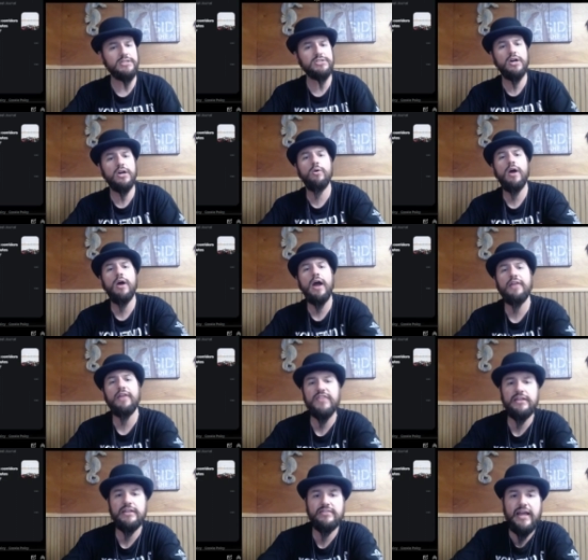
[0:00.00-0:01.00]
So I
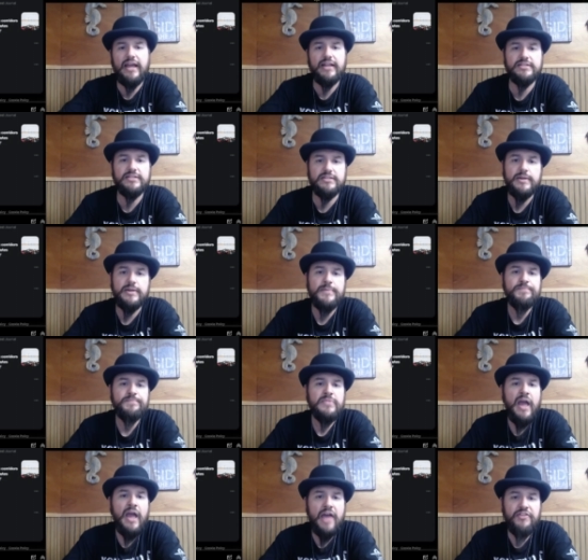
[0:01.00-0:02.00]
think that's
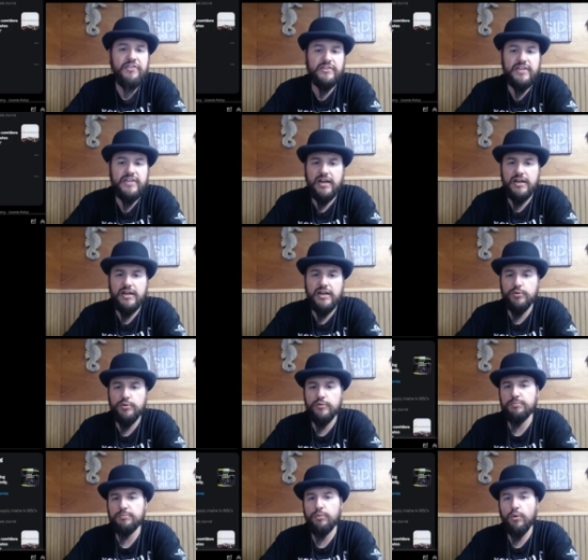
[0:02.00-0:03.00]
I think that kind of
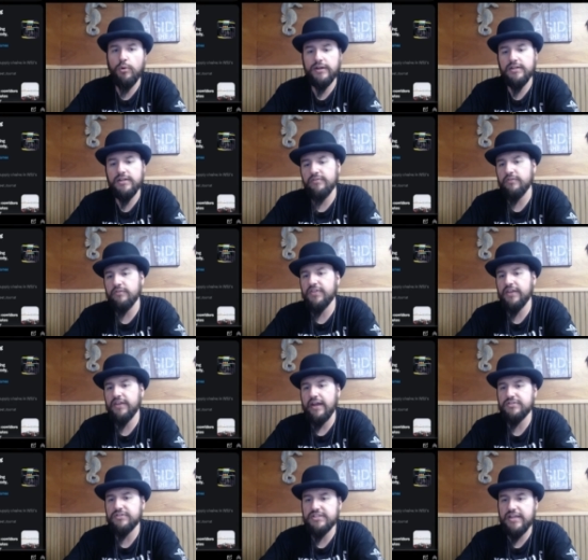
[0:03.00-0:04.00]
proves the point of
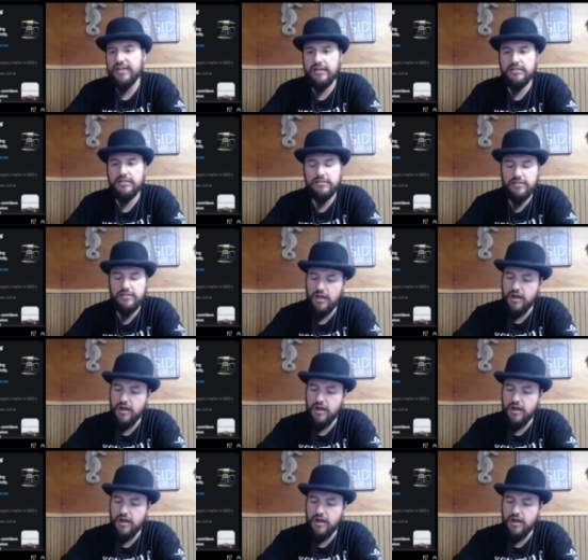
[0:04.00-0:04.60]
everything I've said.